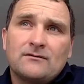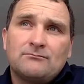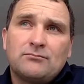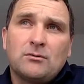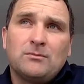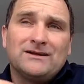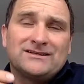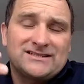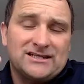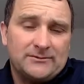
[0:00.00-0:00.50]

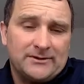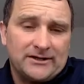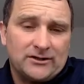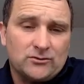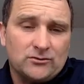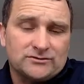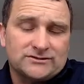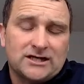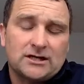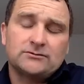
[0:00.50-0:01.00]
publicity when it
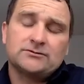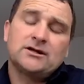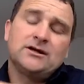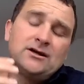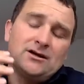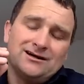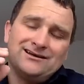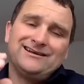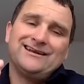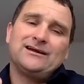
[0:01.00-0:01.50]
goes out
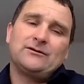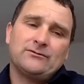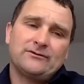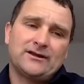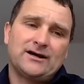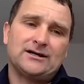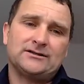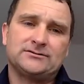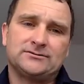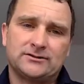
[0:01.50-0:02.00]
and link with
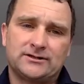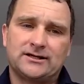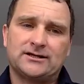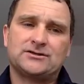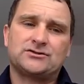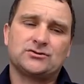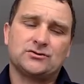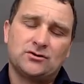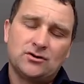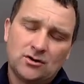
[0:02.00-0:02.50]
that. Okay,
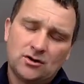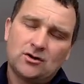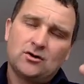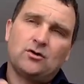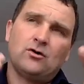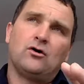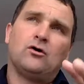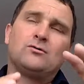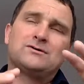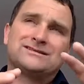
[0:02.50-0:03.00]
so
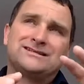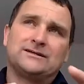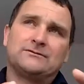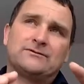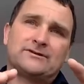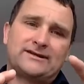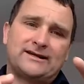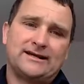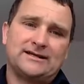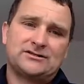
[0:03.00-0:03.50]
always link
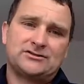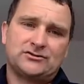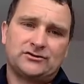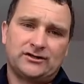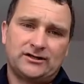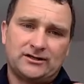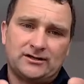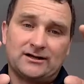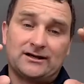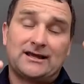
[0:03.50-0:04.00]
with case
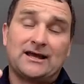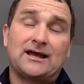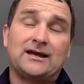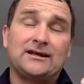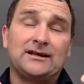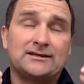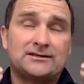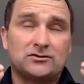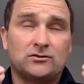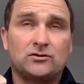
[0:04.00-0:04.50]
study. Again,
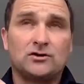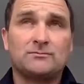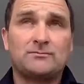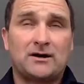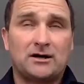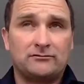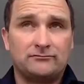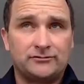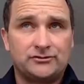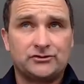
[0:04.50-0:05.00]
it's all
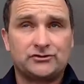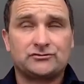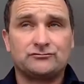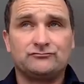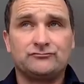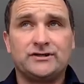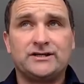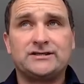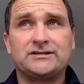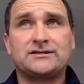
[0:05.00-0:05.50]
about
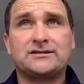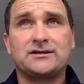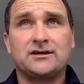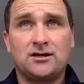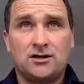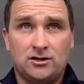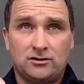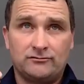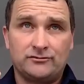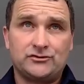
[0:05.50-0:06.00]
reducing risk
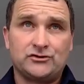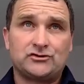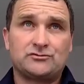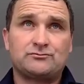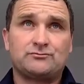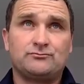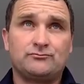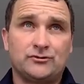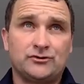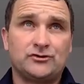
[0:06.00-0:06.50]
or
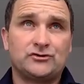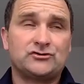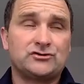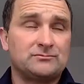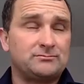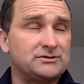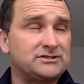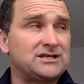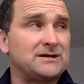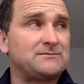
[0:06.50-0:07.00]
reducing
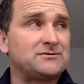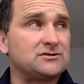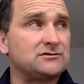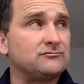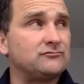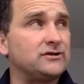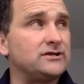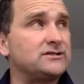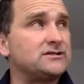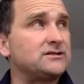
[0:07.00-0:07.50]
the perception
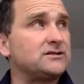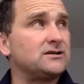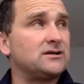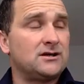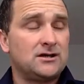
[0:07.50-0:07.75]
of risk,